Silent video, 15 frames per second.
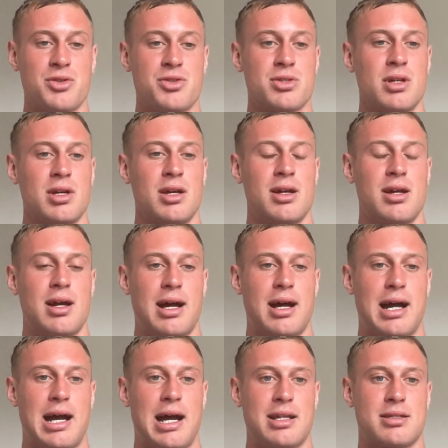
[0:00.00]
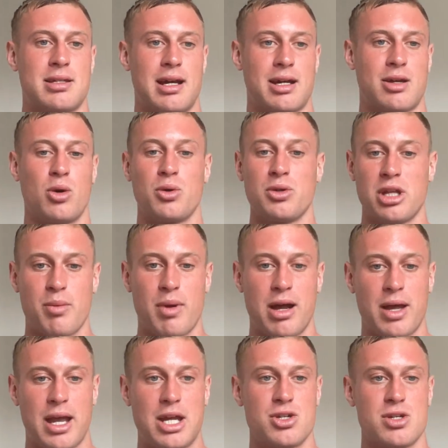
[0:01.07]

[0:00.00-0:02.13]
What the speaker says: It's a cold email agency that